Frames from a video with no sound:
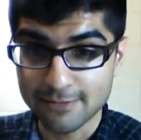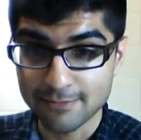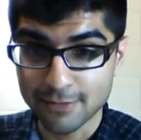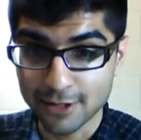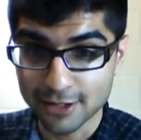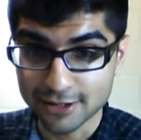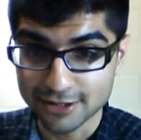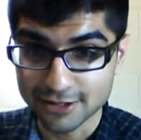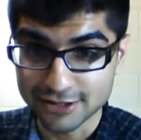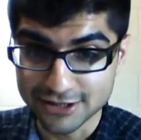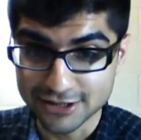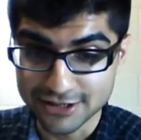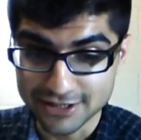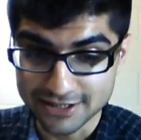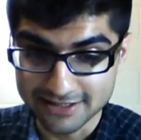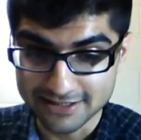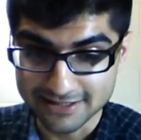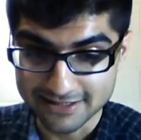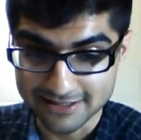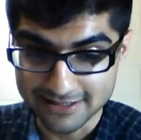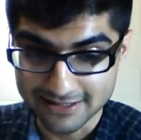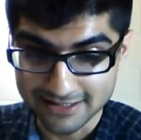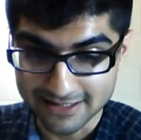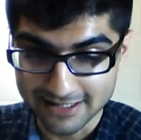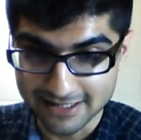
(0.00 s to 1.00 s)
my apology
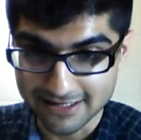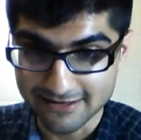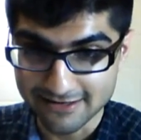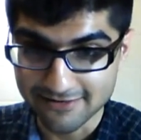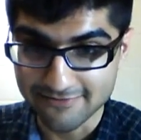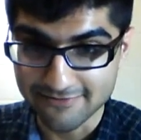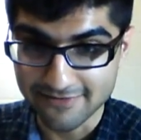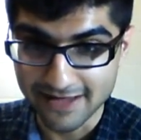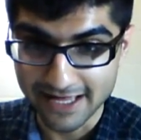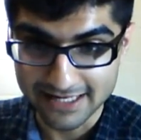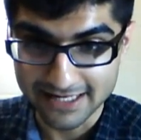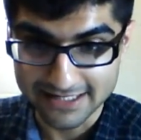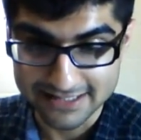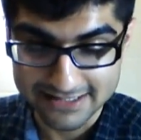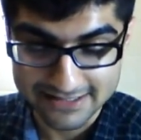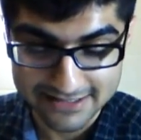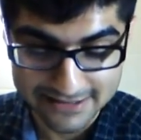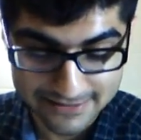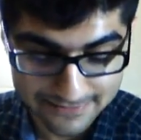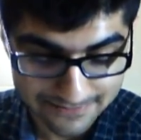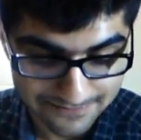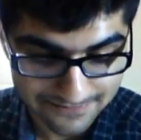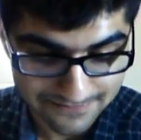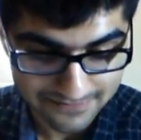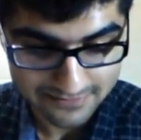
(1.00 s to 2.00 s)
in
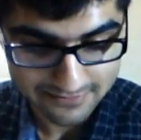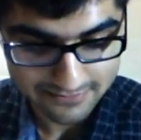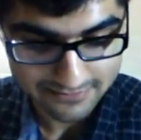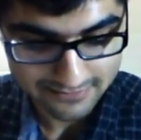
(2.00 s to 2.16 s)
advance.